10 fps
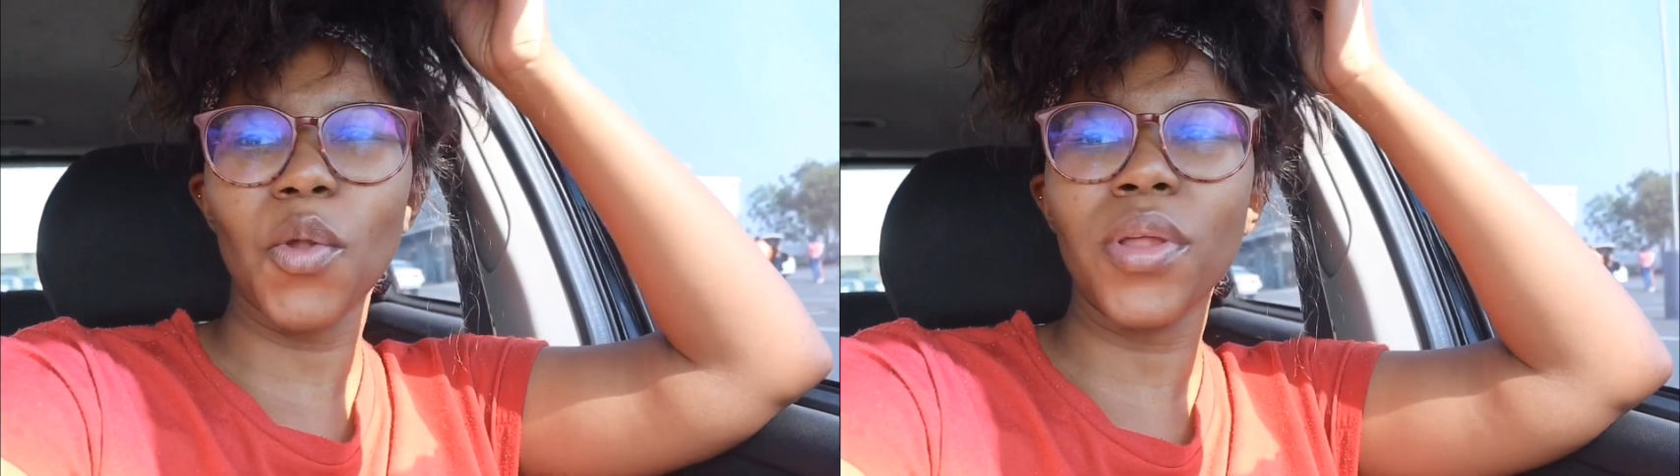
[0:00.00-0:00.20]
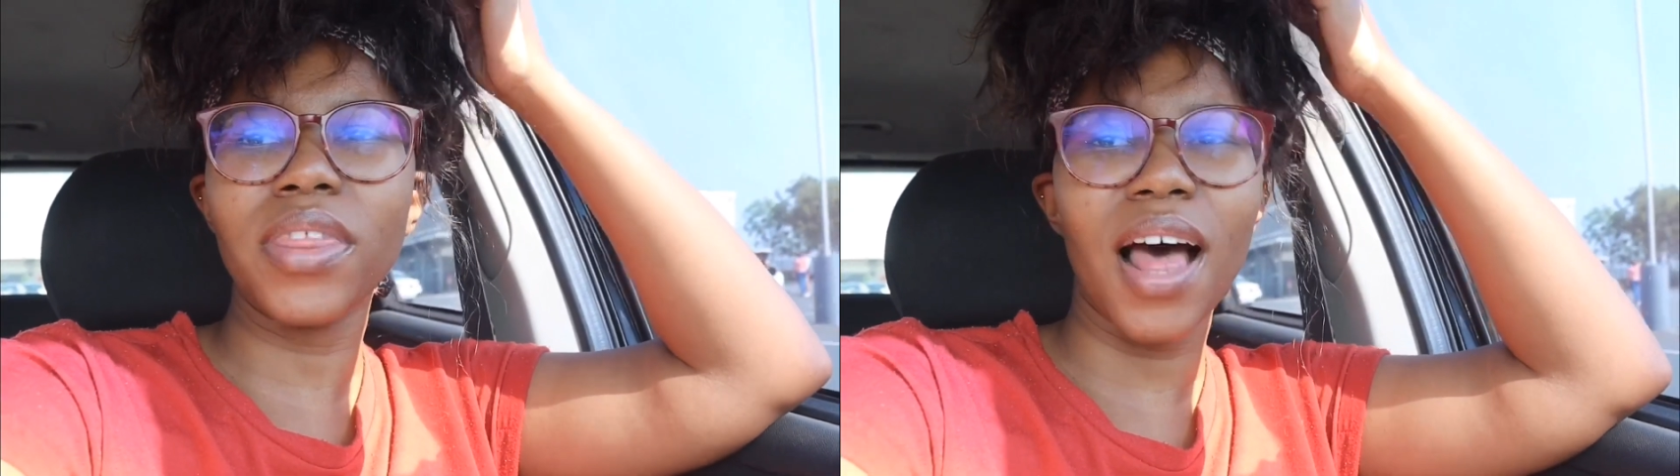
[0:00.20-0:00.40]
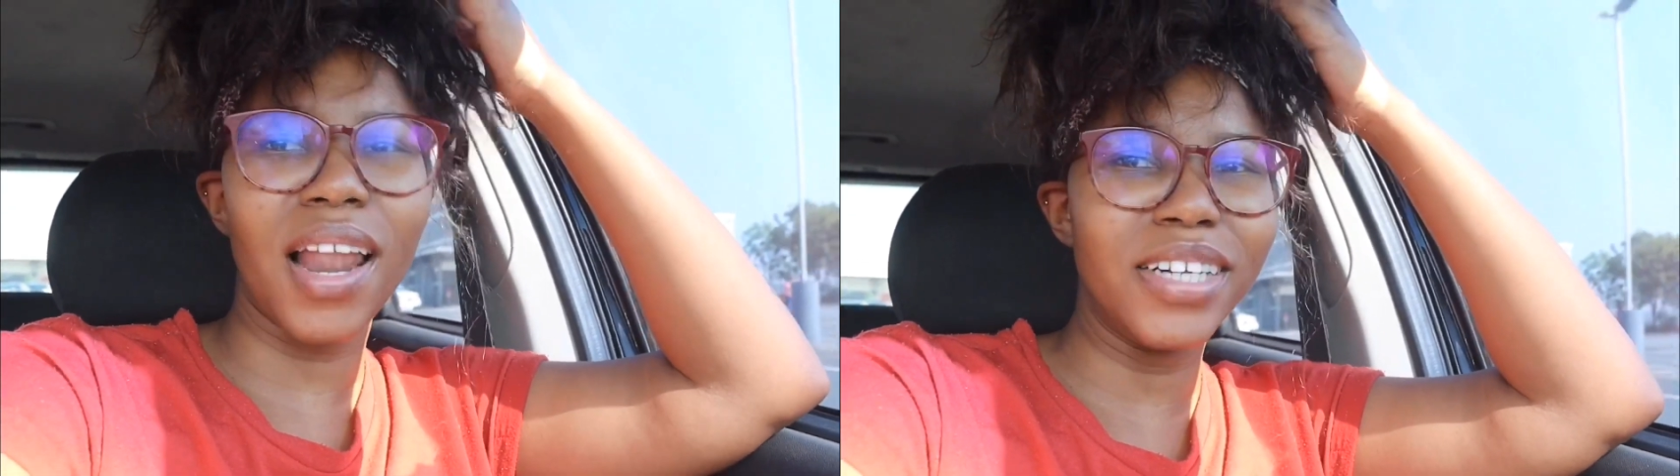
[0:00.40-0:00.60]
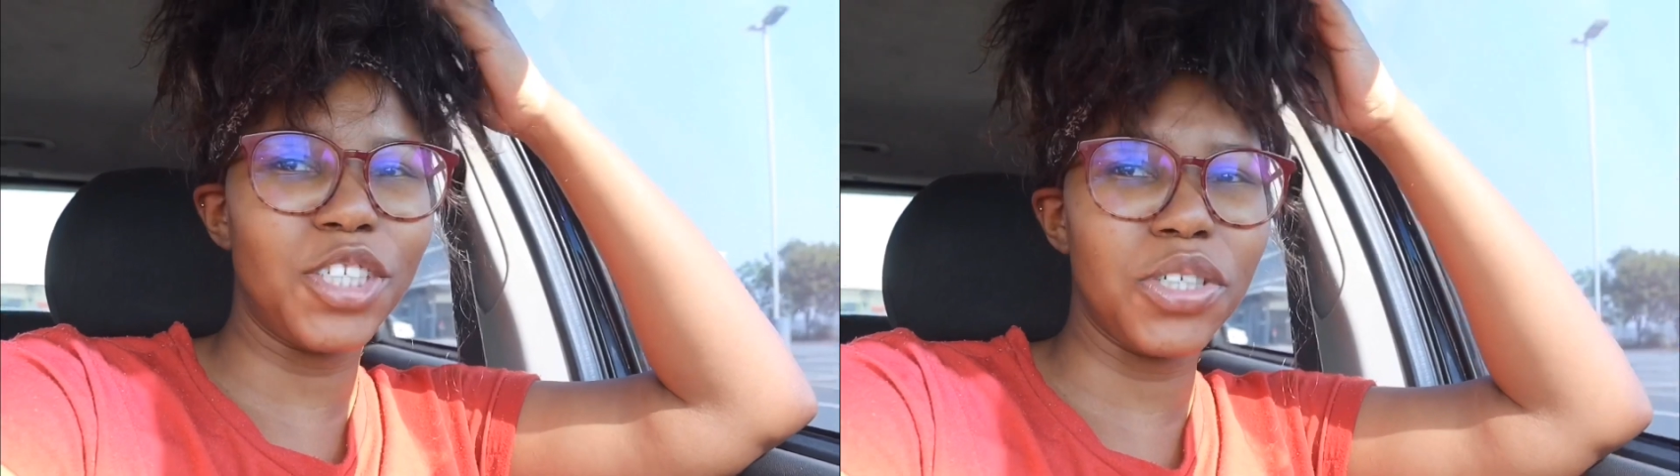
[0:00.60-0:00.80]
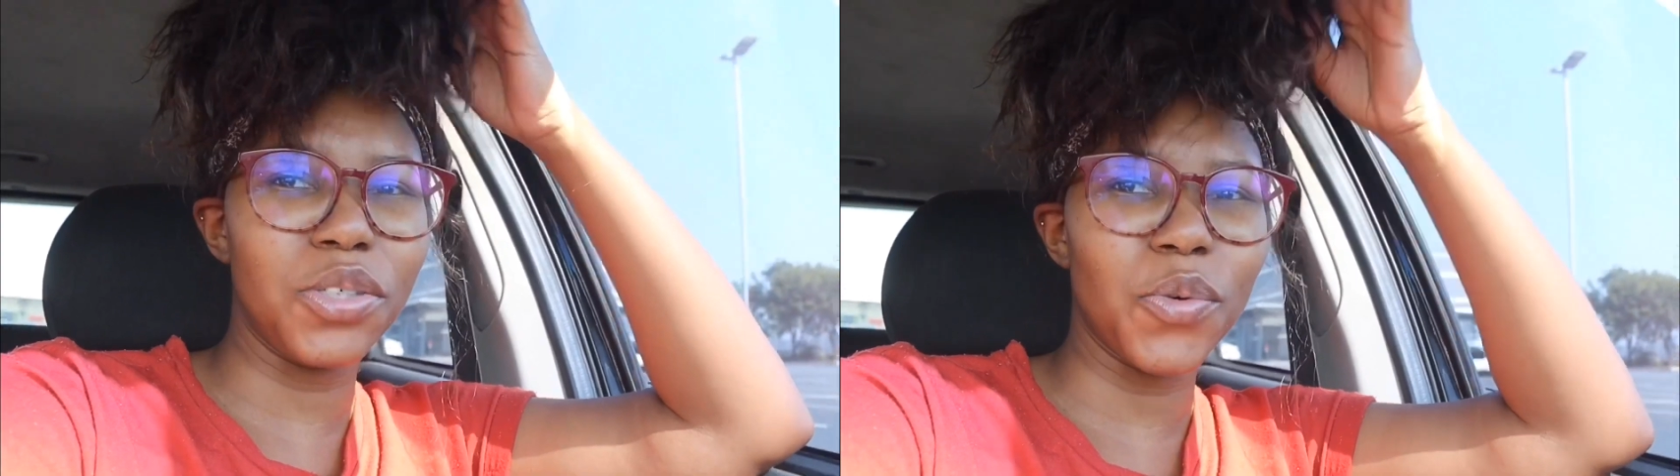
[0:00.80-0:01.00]
what the hell is
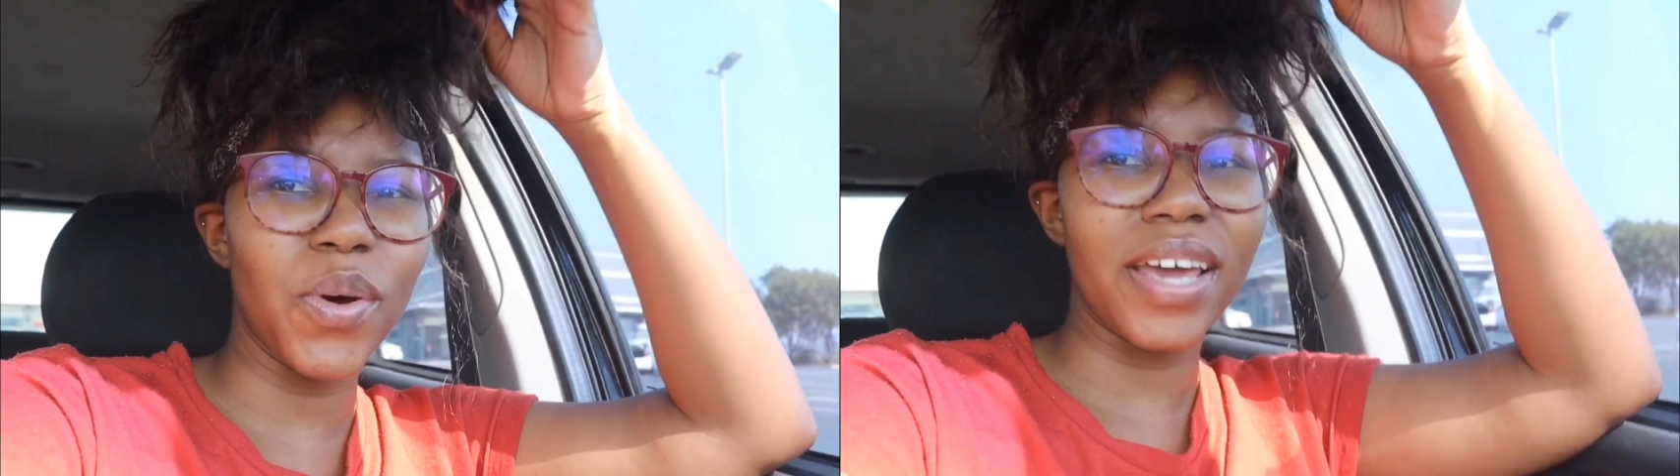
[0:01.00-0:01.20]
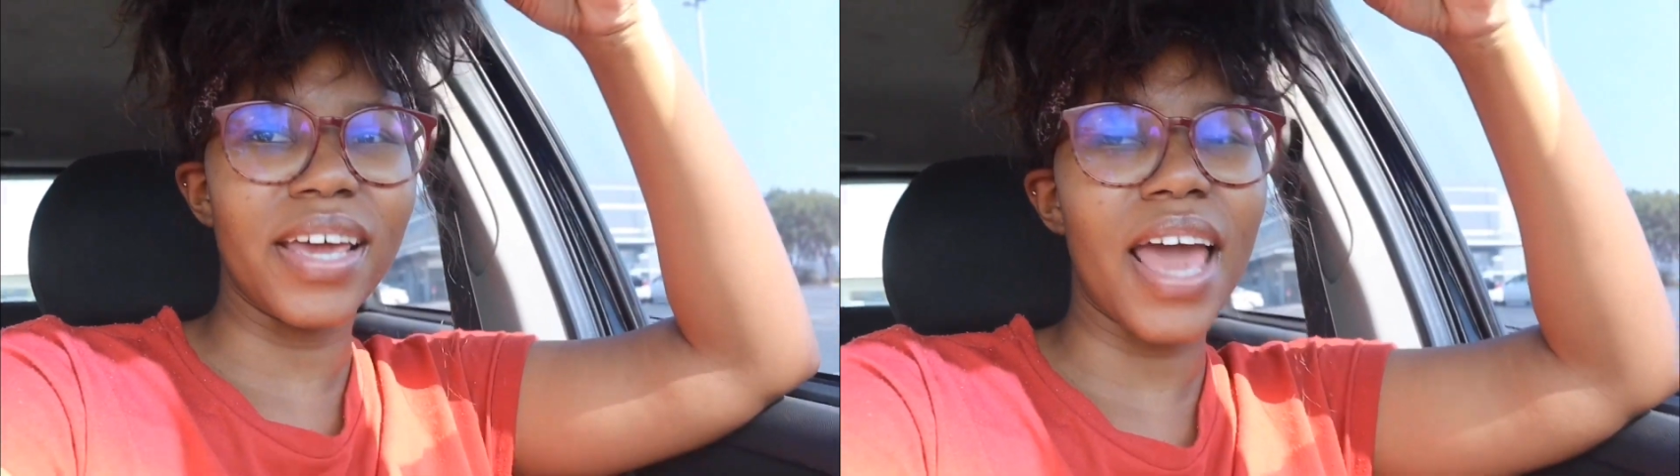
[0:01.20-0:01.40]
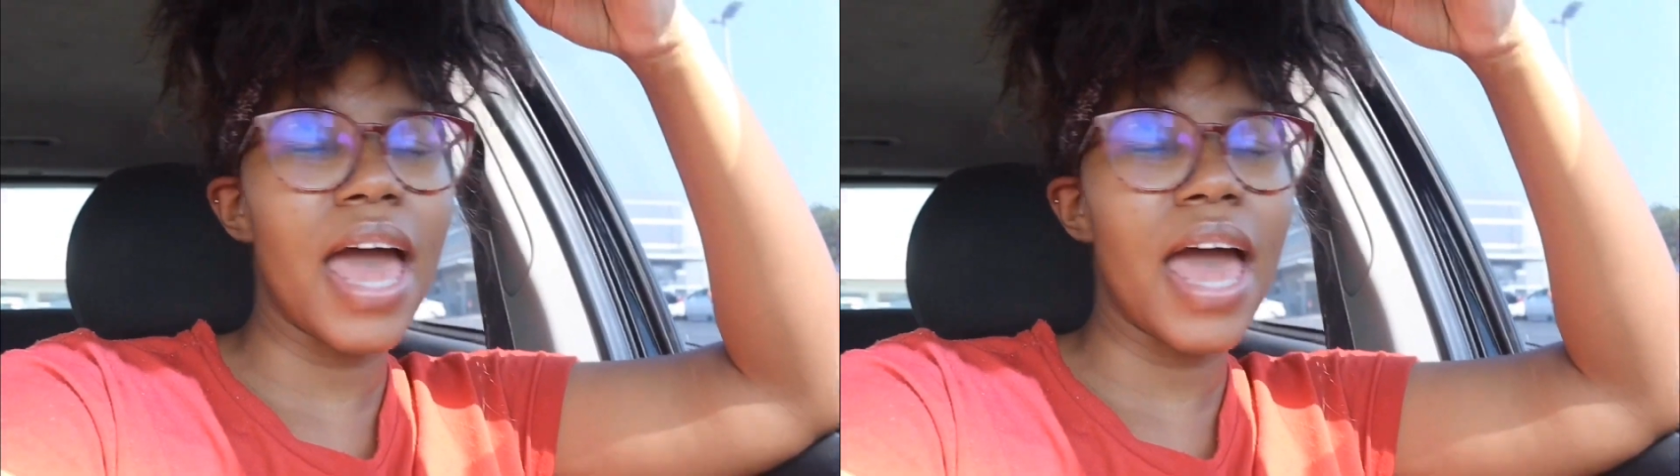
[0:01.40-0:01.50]
she doing?